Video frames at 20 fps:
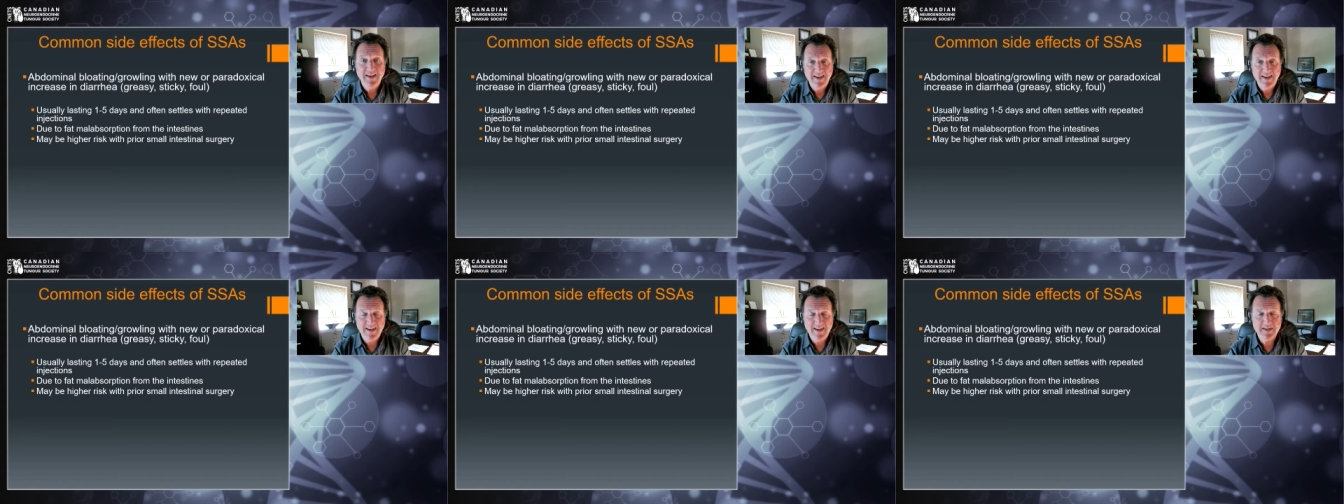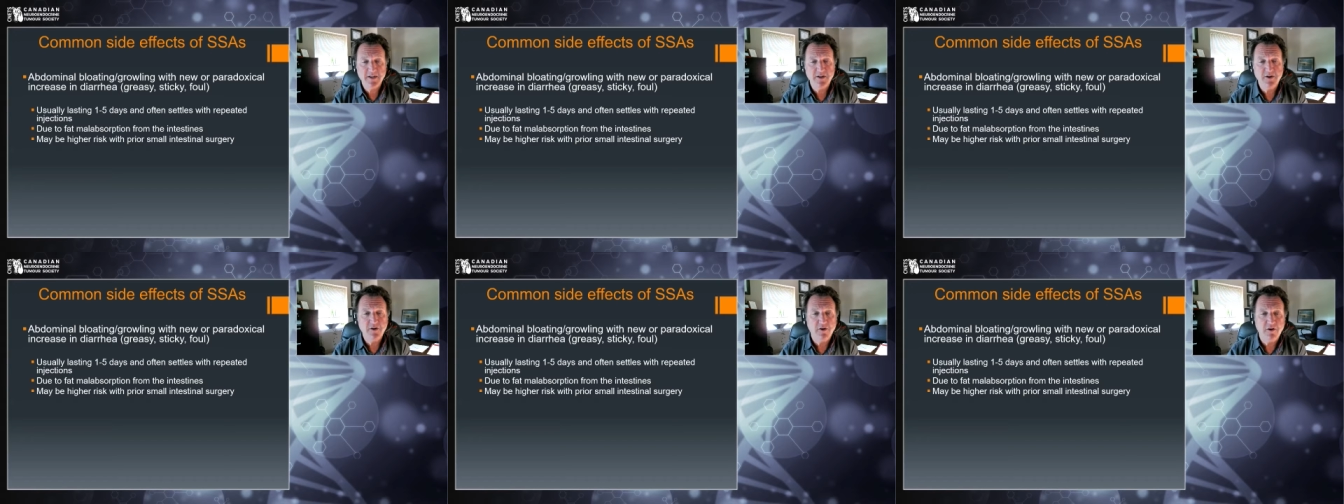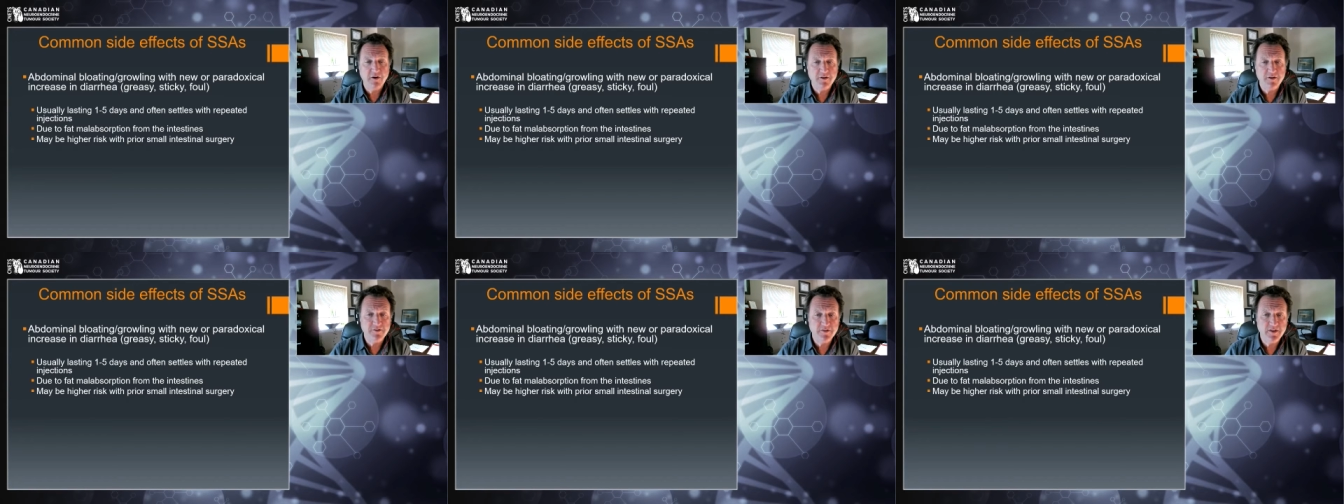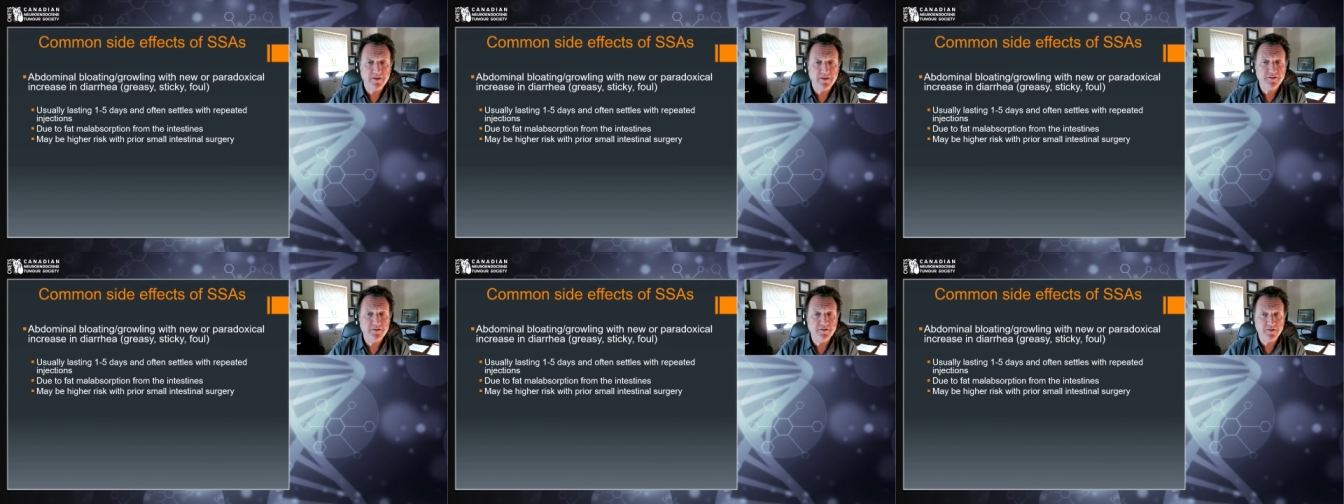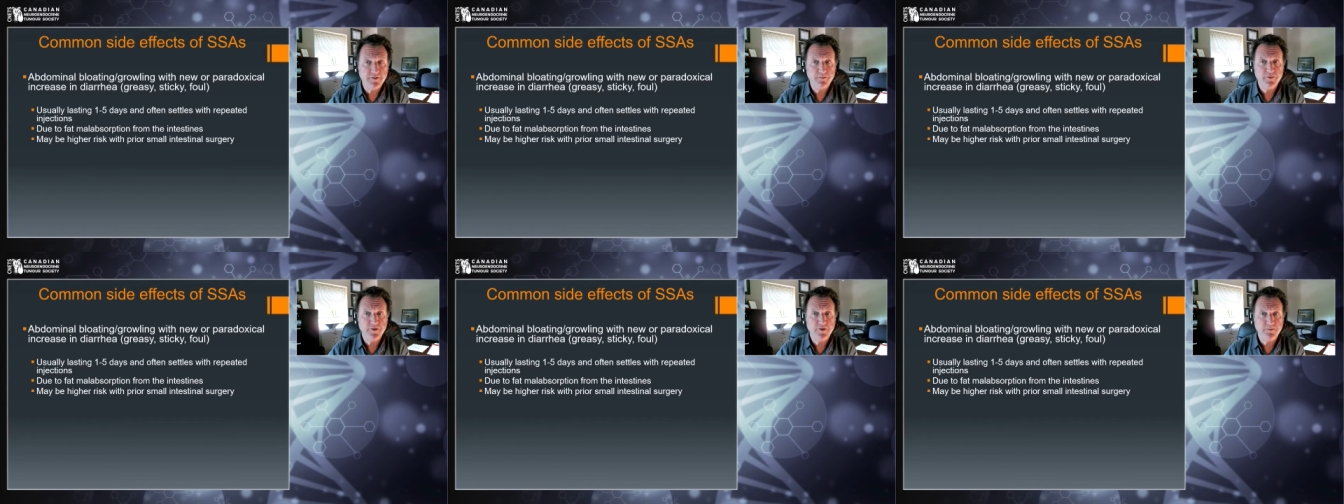it can cause these
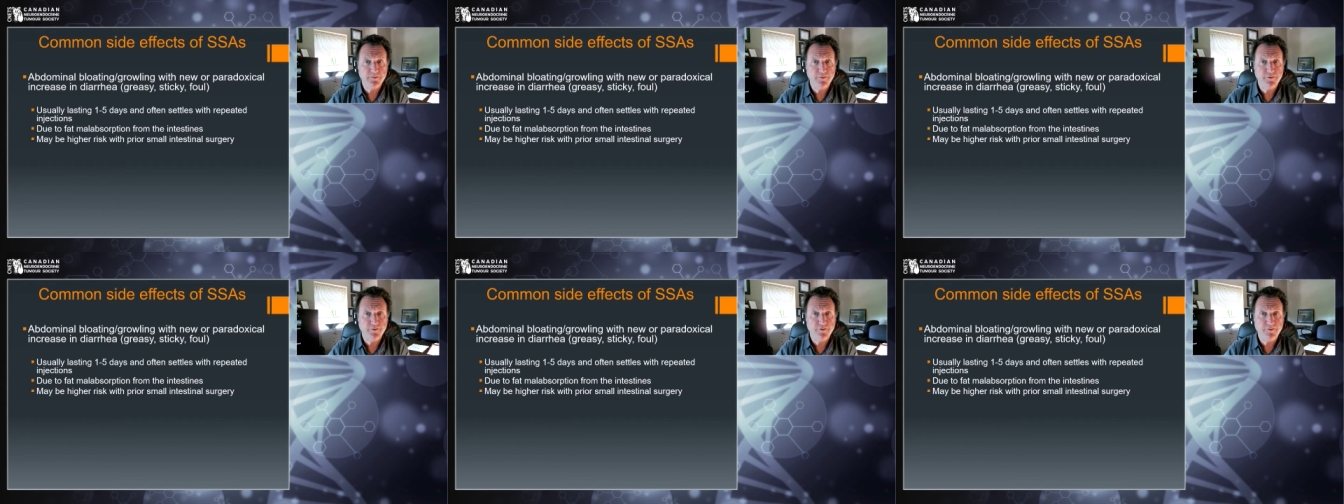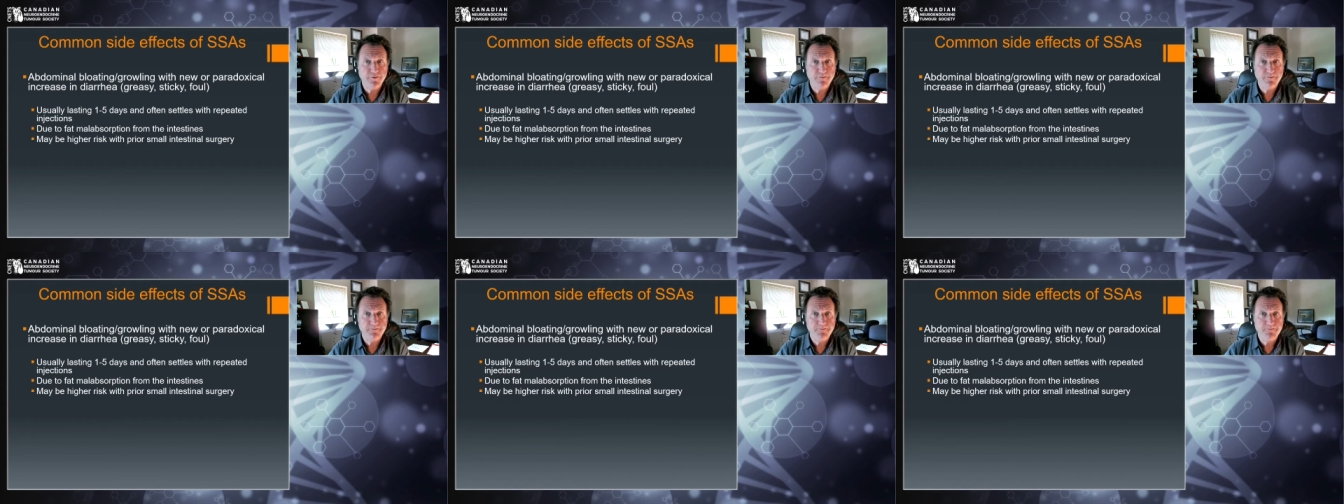symptoms.